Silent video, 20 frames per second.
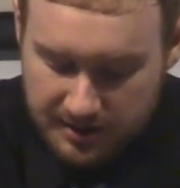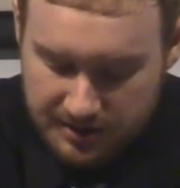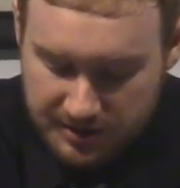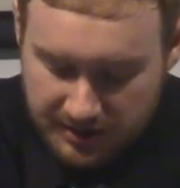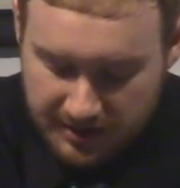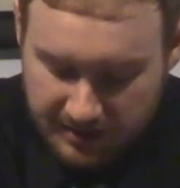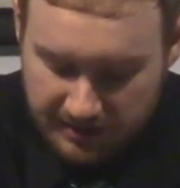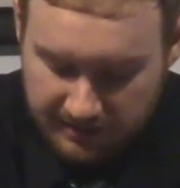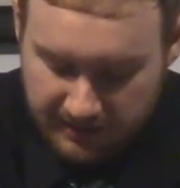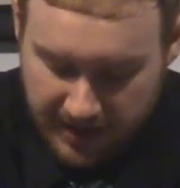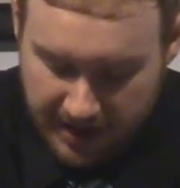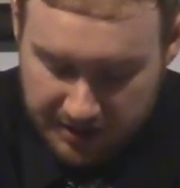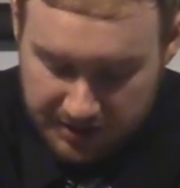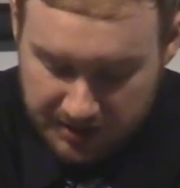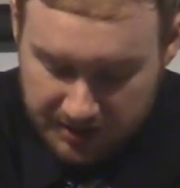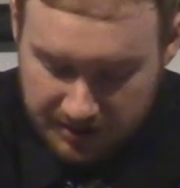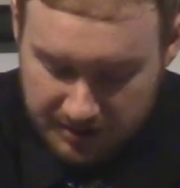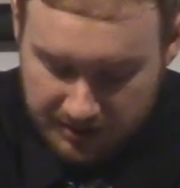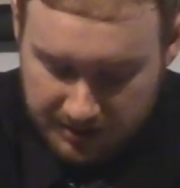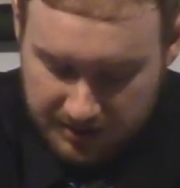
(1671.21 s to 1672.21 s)
to
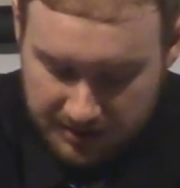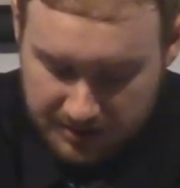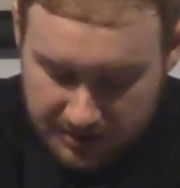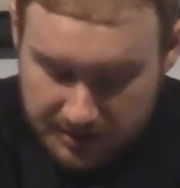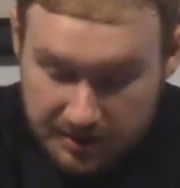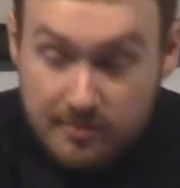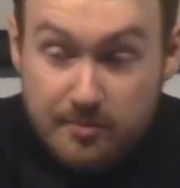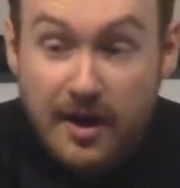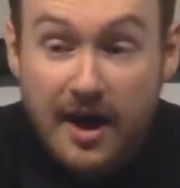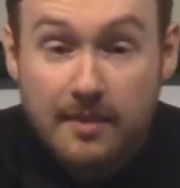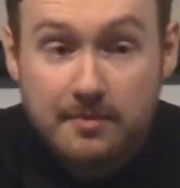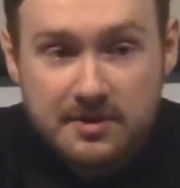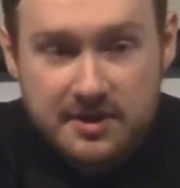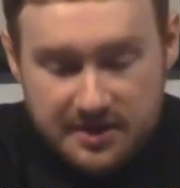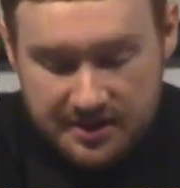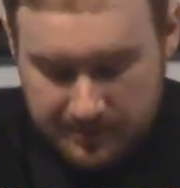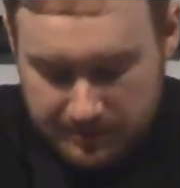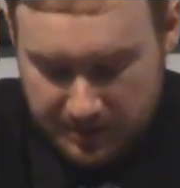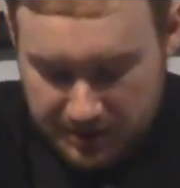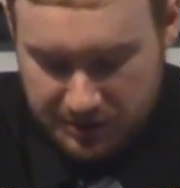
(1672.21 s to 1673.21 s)
confession, to
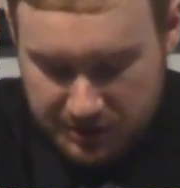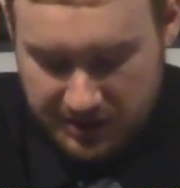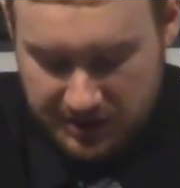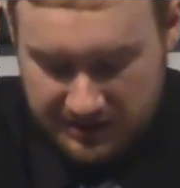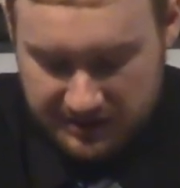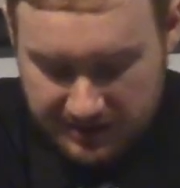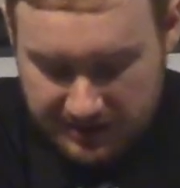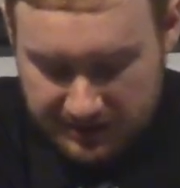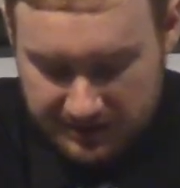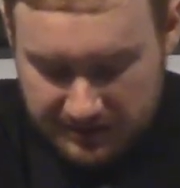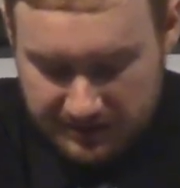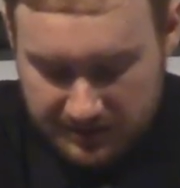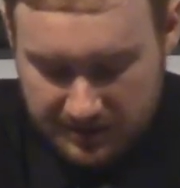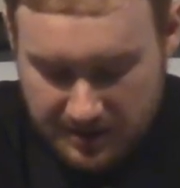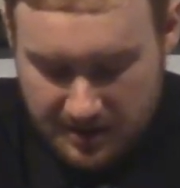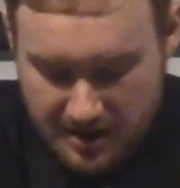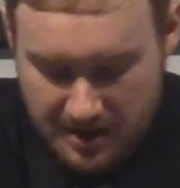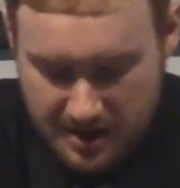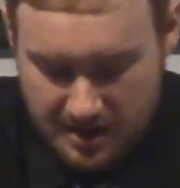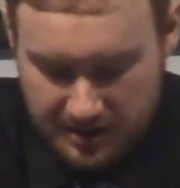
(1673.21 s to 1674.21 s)
baptism in Jesus,
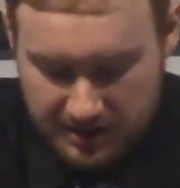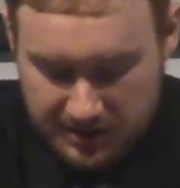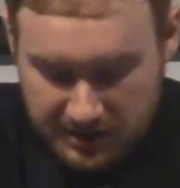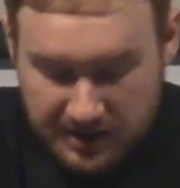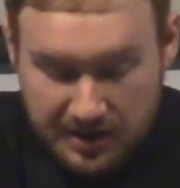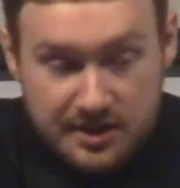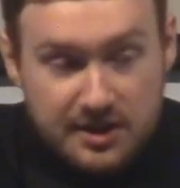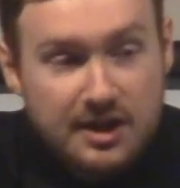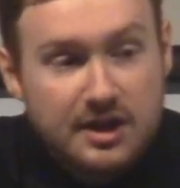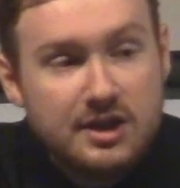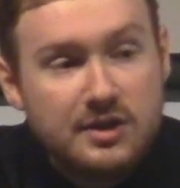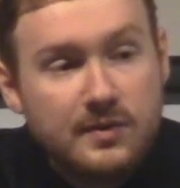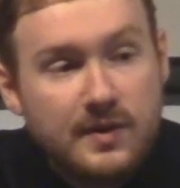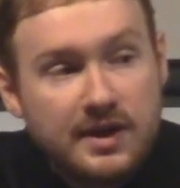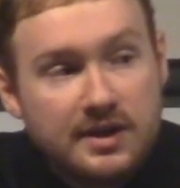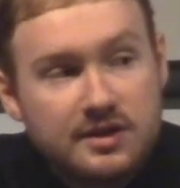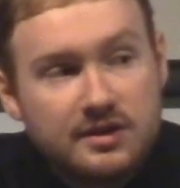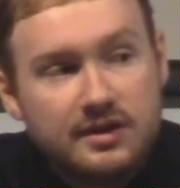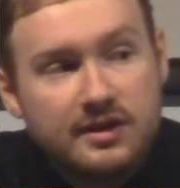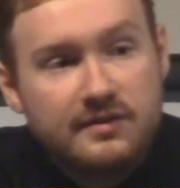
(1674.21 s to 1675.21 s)
to
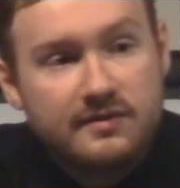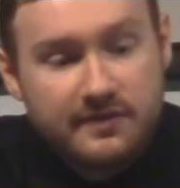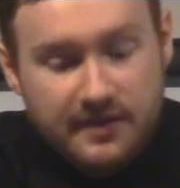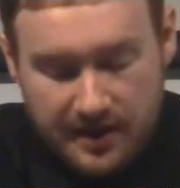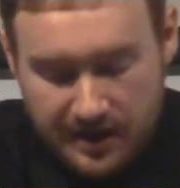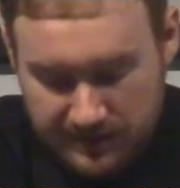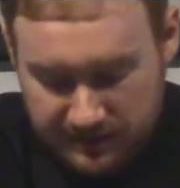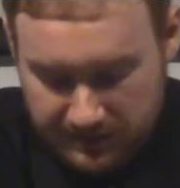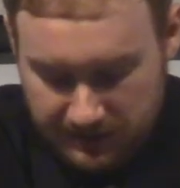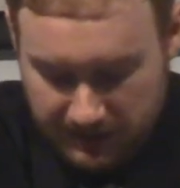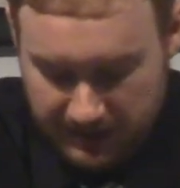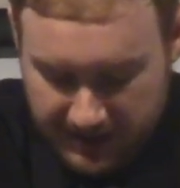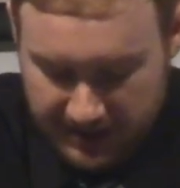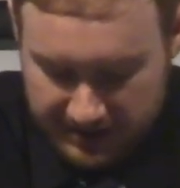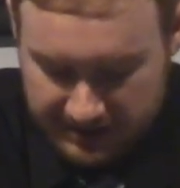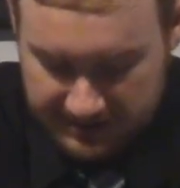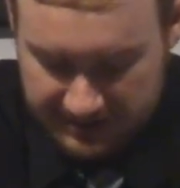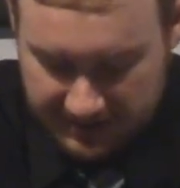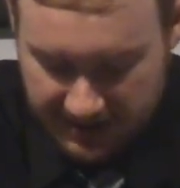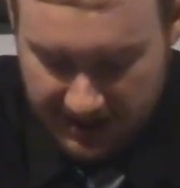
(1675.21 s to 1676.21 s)
continuing to live faithfully
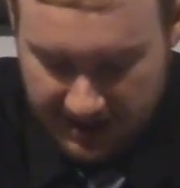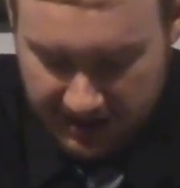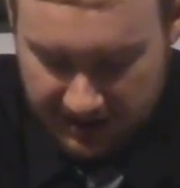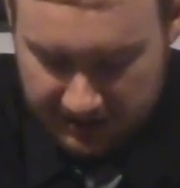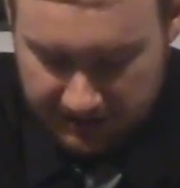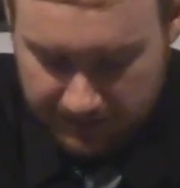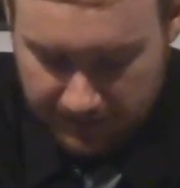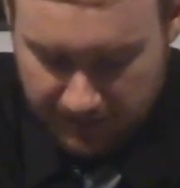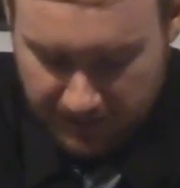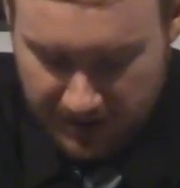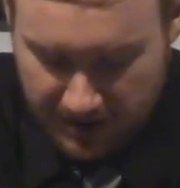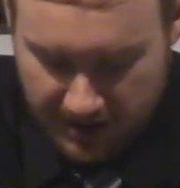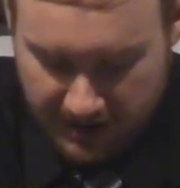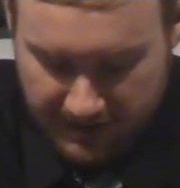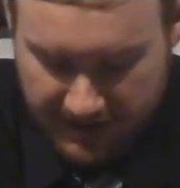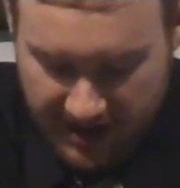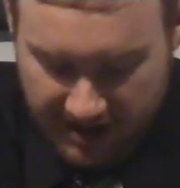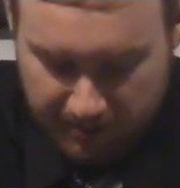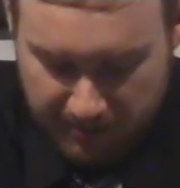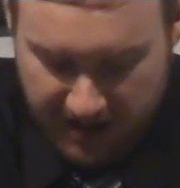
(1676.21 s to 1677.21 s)
and staying
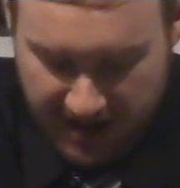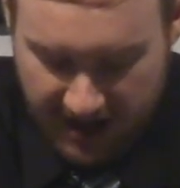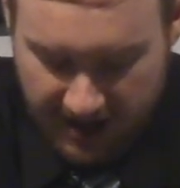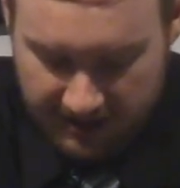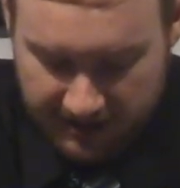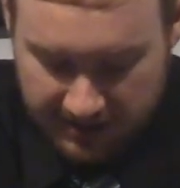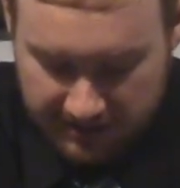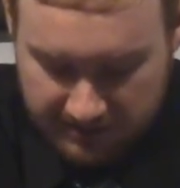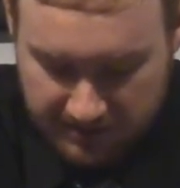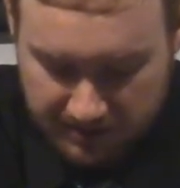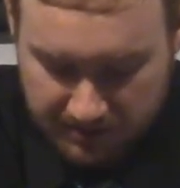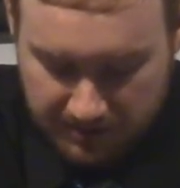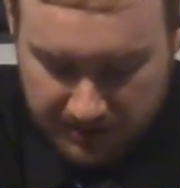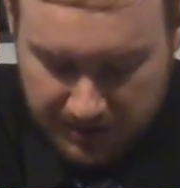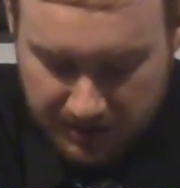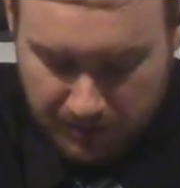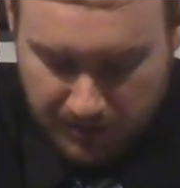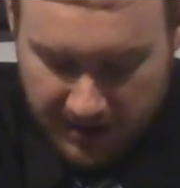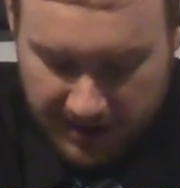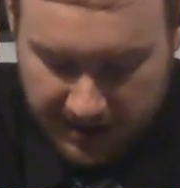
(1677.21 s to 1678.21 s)
on that path even
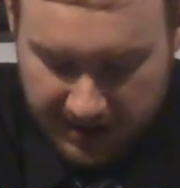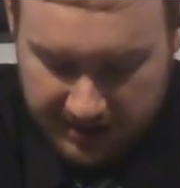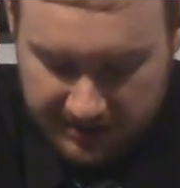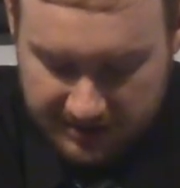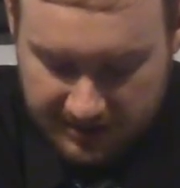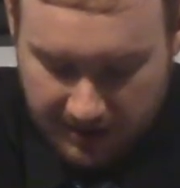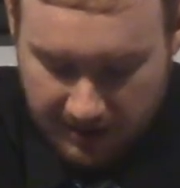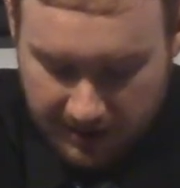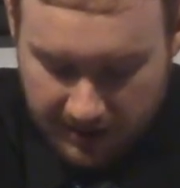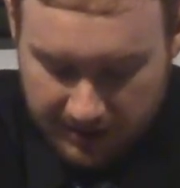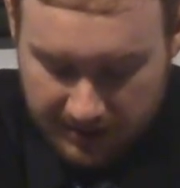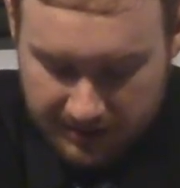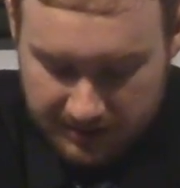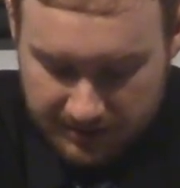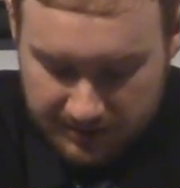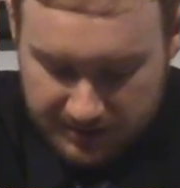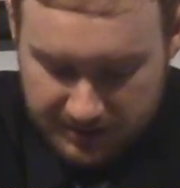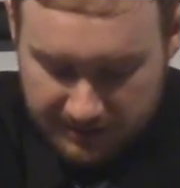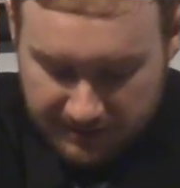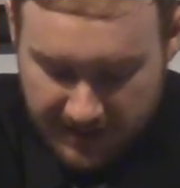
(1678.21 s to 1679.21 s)
when the way gets hard,
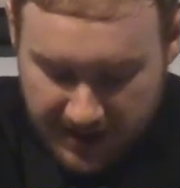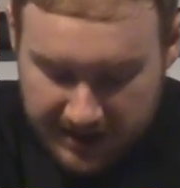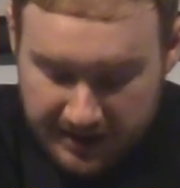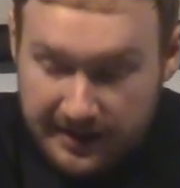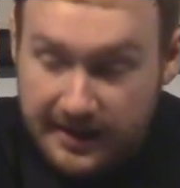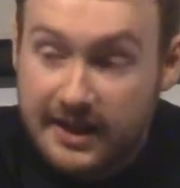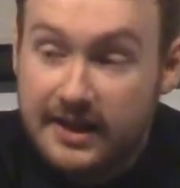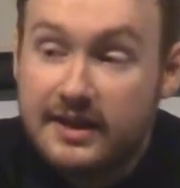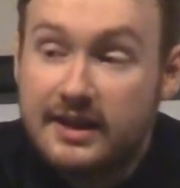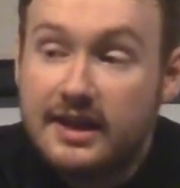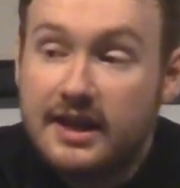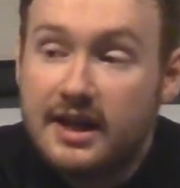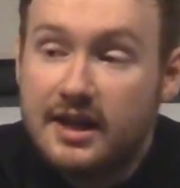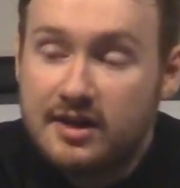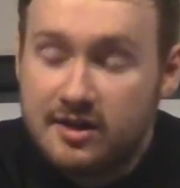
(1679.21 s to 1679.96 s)
to finally, in the